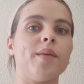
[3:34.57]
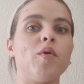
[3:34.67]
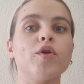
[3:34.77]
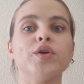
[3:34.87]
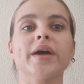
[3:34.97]

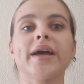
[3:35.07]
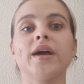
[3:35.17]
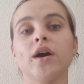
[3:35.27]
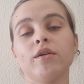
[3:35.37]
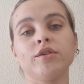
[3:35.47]
or you can
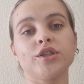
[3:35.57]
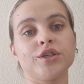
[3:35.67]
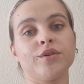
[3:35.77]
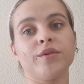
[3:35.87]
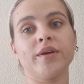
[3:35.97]
go
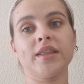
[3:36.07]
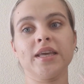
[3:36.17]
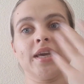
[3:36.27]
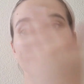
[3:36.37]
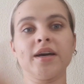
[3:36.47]
to
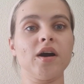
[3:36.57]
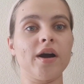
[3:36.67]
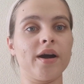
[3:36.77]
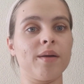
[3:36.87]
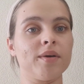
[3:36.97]
the
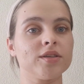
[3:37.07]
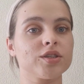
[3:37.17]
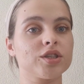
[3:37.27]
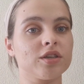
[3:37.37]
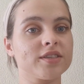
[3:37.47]

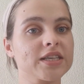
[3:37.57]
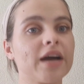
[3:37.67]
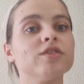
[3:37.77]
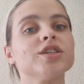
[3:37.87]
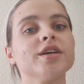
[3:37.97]
service
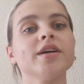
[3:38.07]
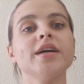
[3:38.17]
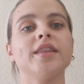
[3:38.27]
counter.